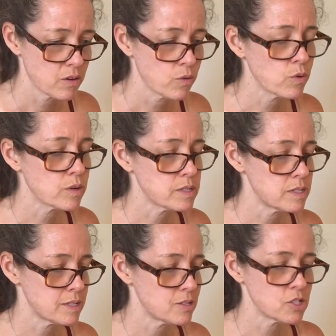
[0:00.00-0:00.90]
Or
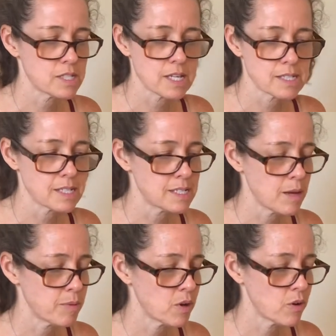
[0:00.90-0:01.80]
it just says
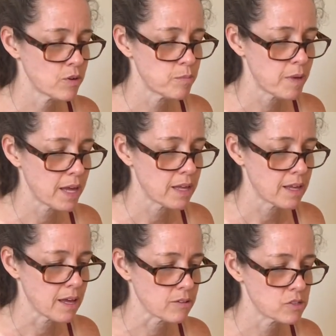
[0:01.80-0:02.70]
debit card or bank
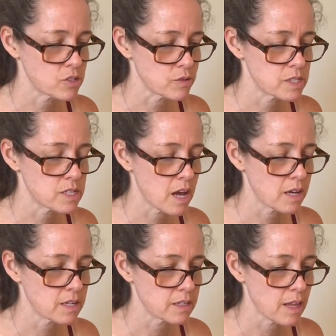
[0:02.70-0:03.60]
account, so it's not
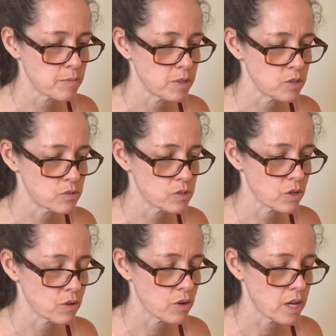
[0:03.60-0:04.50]
gonna let me use
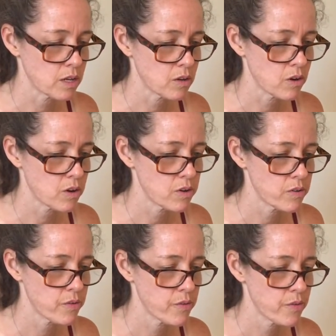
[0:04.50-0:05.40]
a credit card,
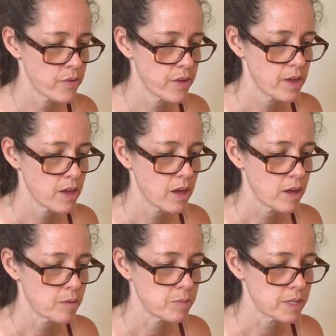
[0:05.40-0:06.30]

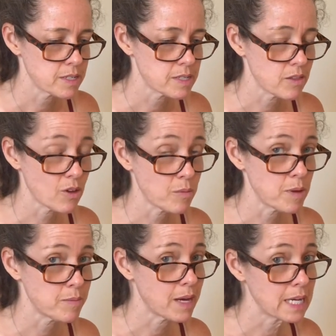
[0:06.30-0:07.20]
because I thought
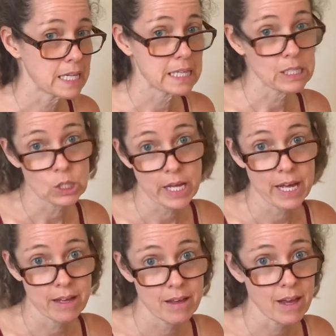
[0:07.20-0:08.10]
maybe I'd get a little
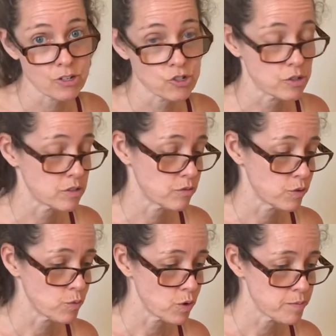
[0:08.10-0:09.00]
extra
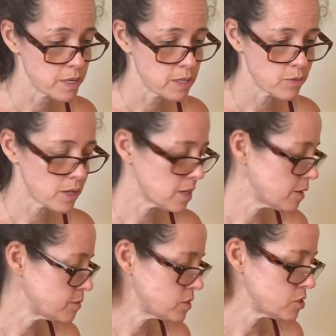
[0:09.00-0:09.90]
reward money while
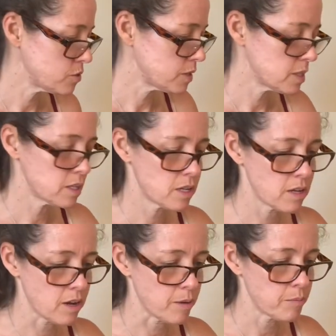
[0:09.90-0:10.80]
I was doing it.
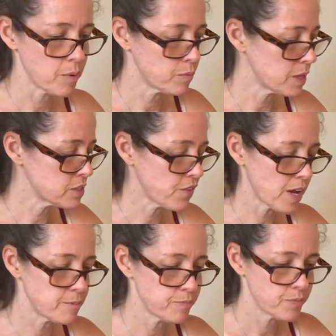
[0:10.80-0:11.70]
All right, but that's
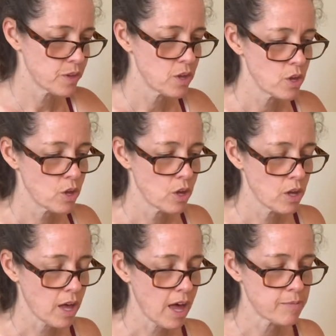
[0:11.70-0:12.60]
fine.
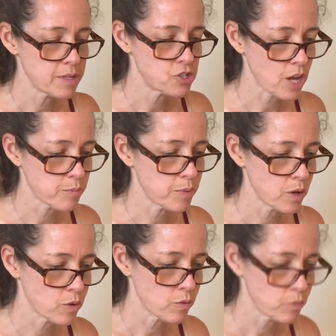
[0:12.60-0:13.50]
Have my
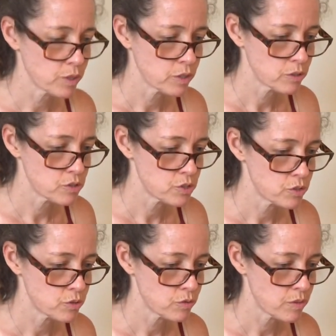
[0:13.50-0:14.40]
checkbook. We'll
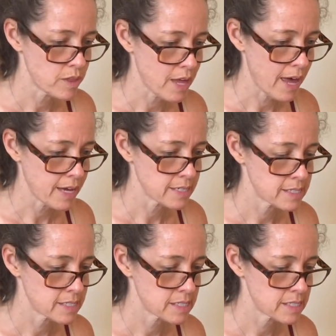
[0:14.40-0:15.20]
do that.